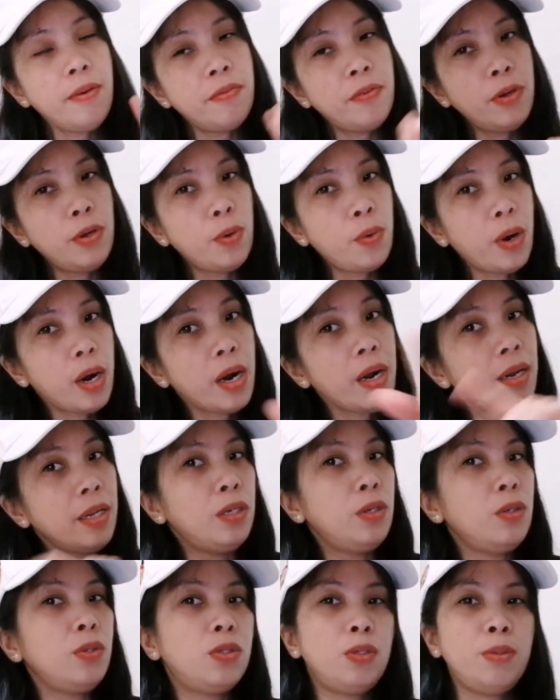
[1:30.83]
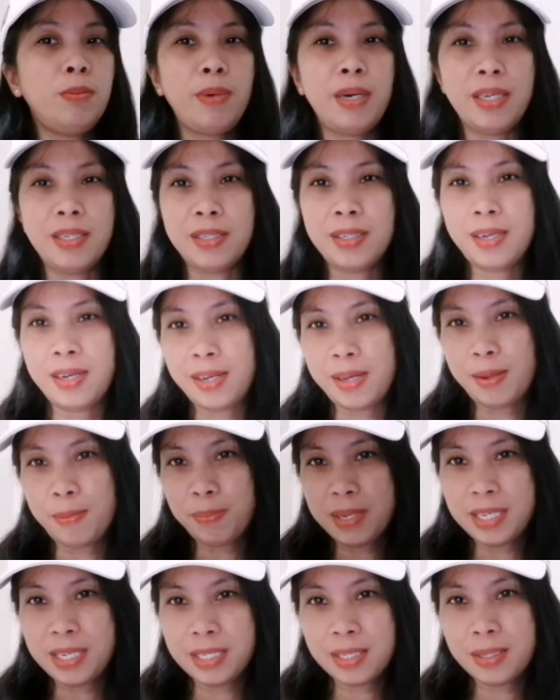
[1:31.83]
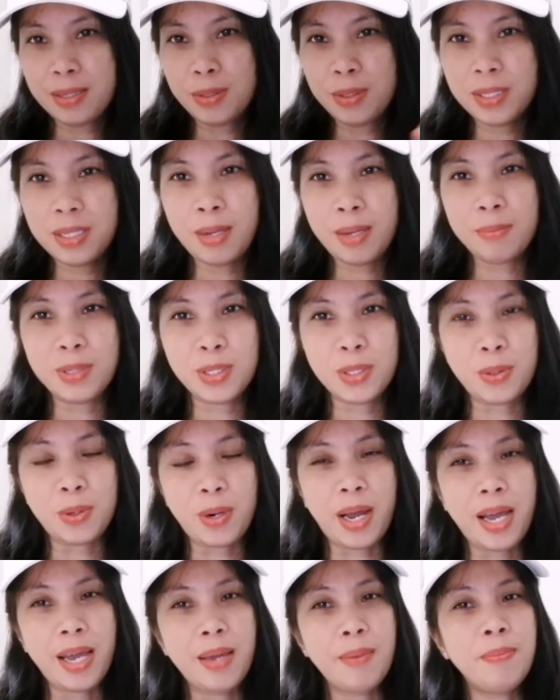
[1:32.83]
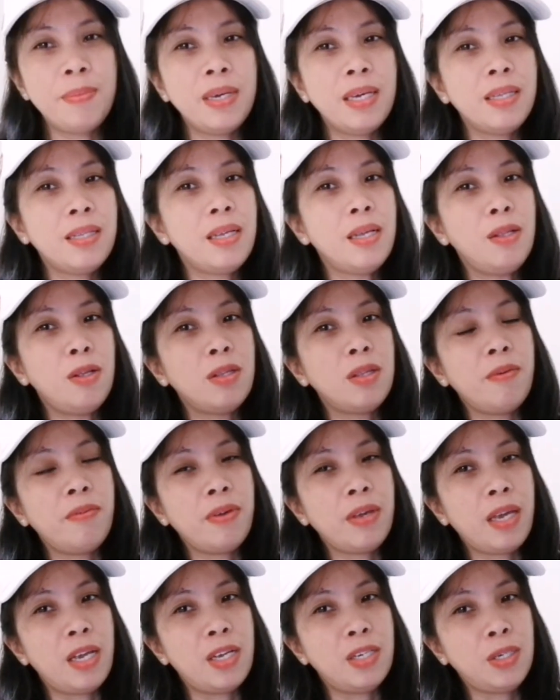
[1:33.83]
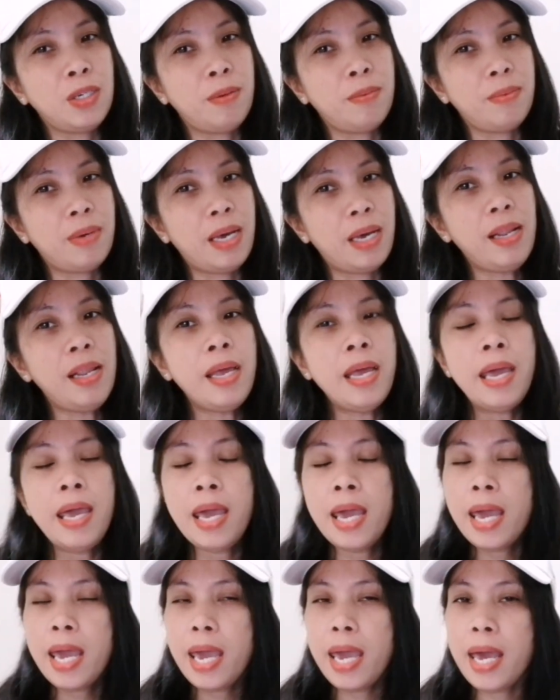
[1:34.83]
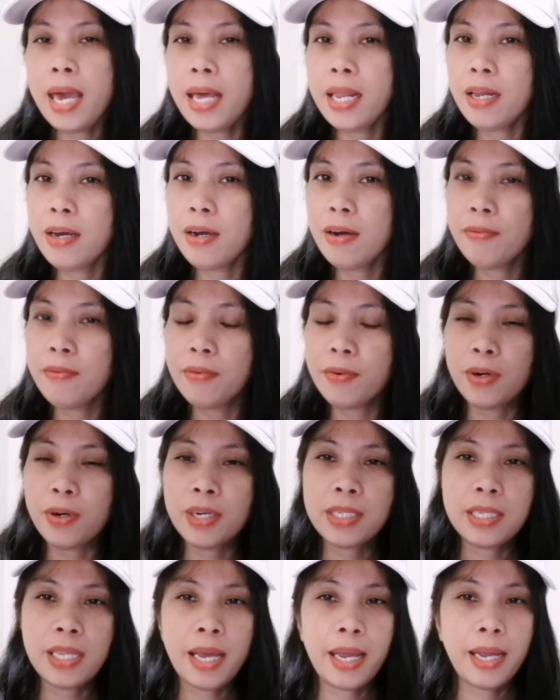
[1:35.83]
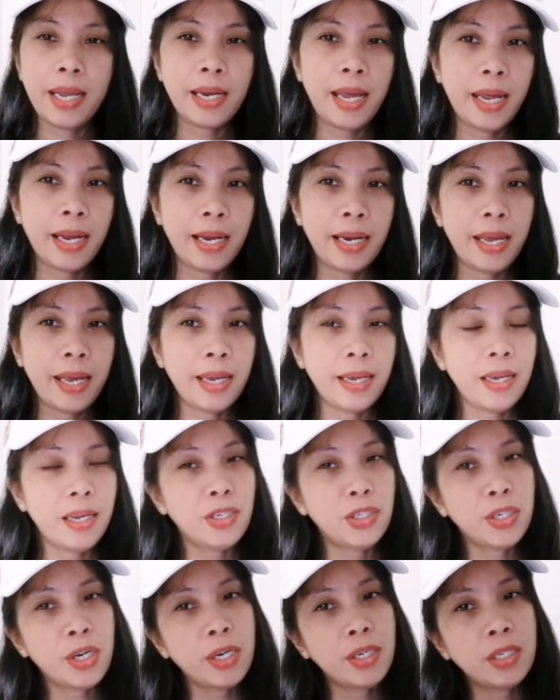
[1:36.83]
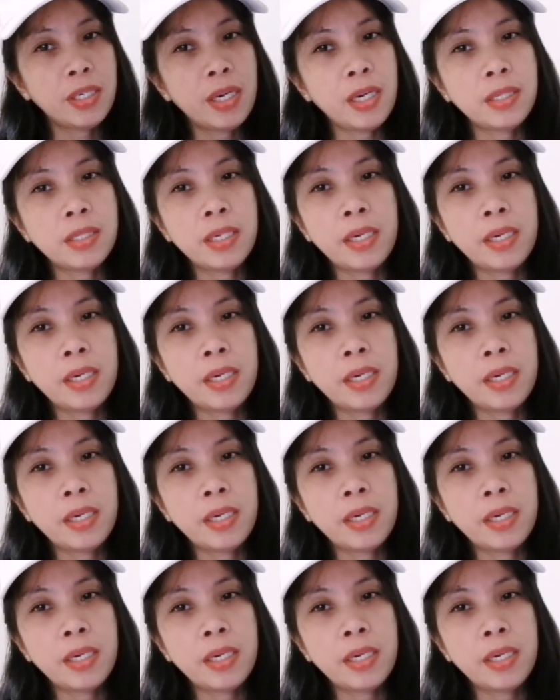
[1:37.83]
If you are new to my channel, please do subscribe, hit the notification bell, and of course like and share,